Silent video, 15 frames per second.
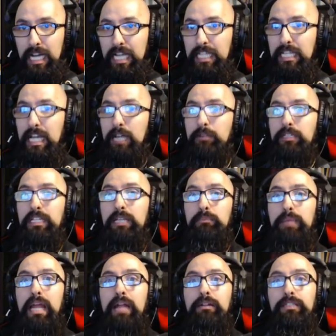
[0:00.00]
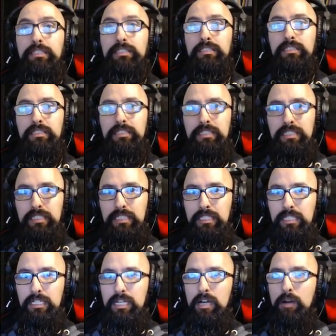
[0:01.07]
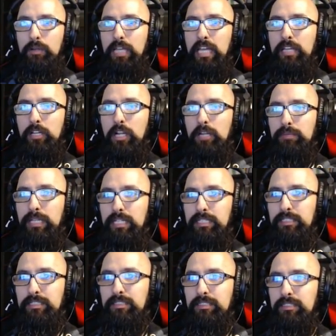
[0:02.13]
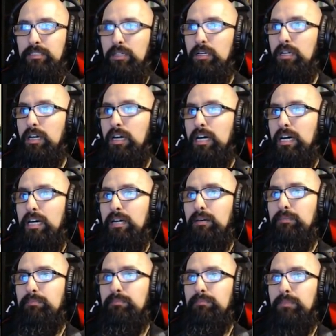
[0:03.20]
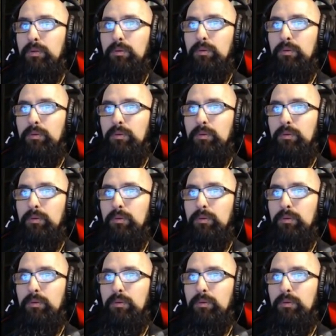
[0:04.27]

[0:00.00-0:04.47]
I now need a Paras. Okay, Kirby. Um,